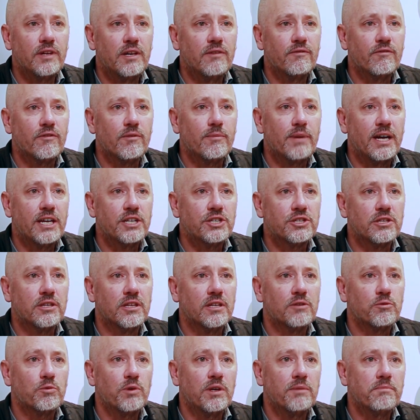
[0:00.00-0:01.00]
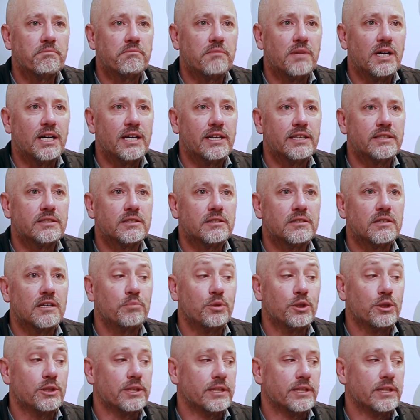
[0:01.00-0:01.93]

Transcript: information that we might pull